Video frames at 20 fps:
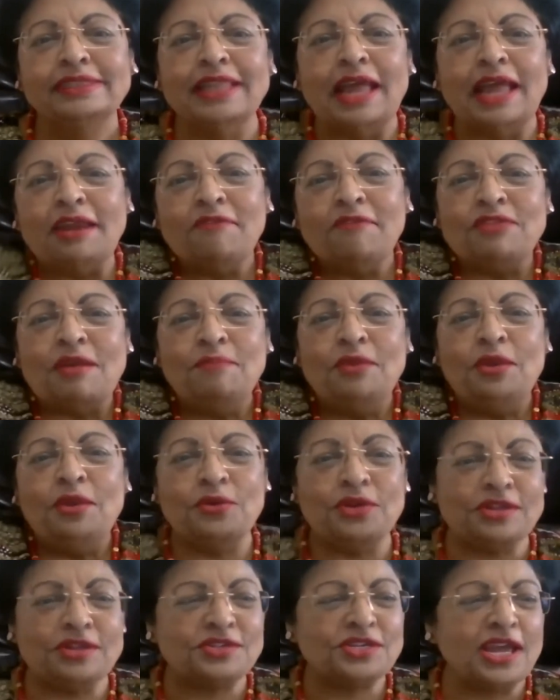None of them
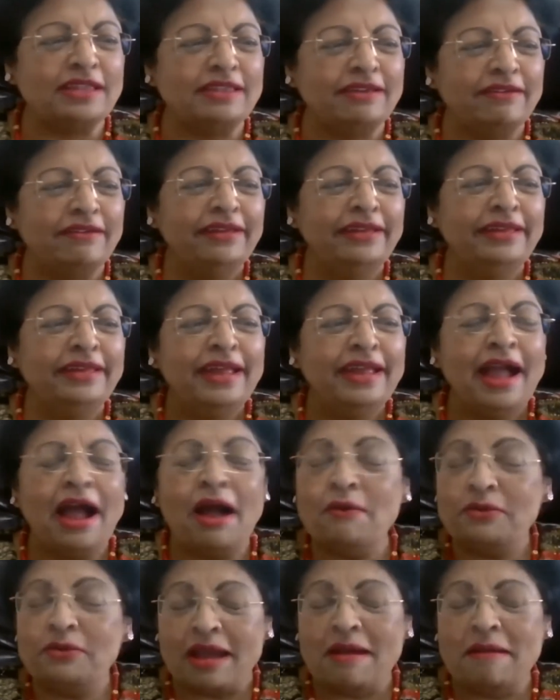knew each other.
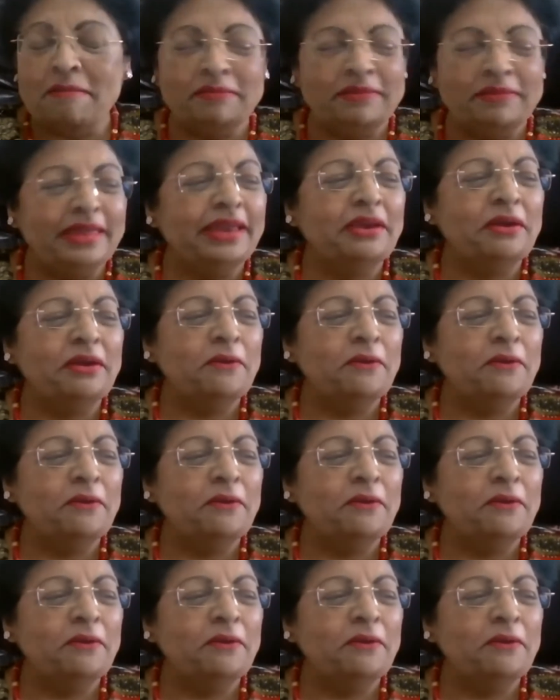How come,